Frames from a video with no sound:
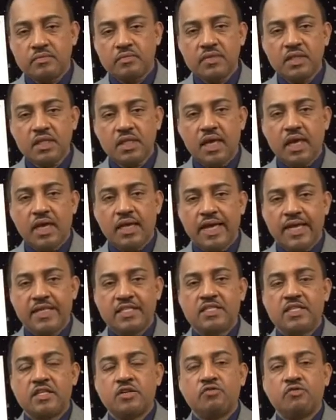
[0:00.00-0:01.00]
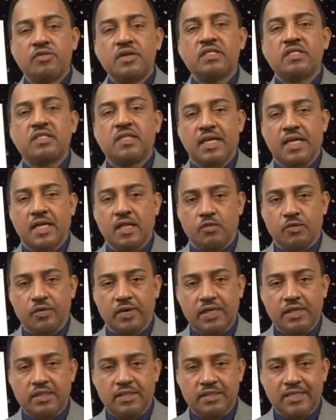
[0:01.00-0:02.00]
and hence increase the caloric
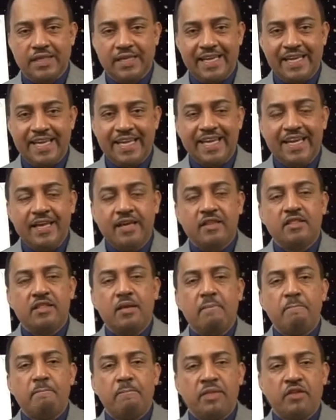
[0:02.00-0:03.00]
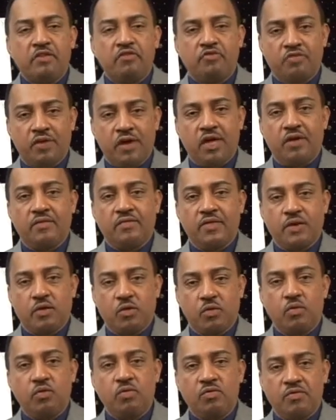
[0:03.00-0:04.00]
intake. The trick of the
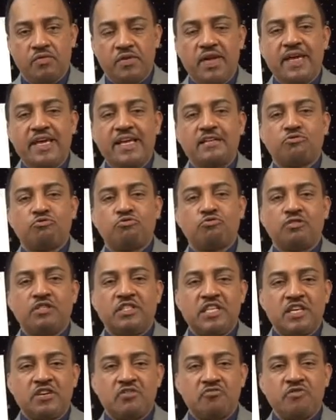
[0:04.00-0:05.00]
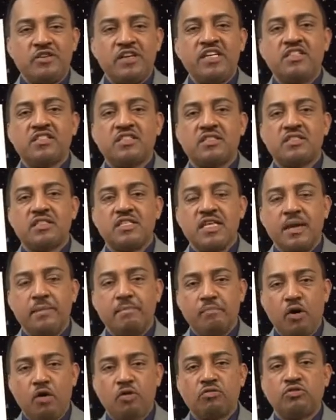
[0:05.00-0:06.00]
whole thing is to decrease the
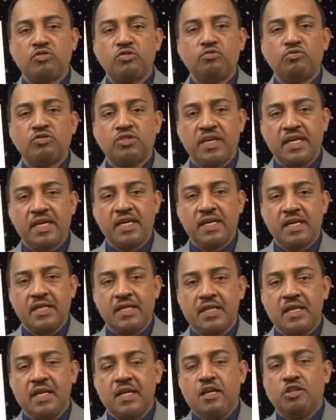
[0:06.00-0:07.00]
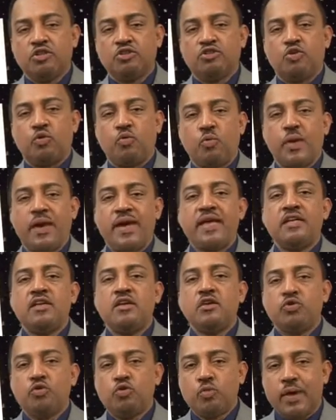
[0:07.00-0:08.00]
amount you take in. So when
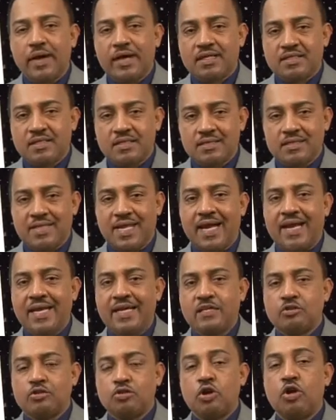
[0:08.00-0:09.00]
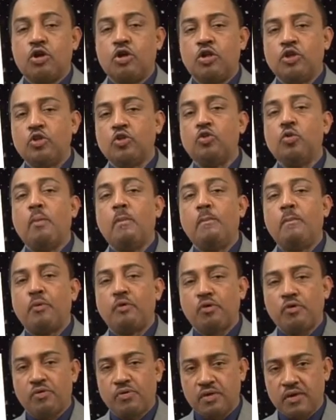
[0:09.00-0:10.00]
you exercise, you
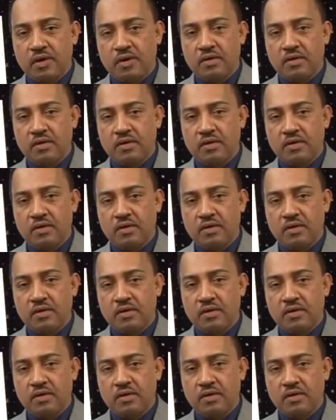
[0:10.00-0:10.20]
burn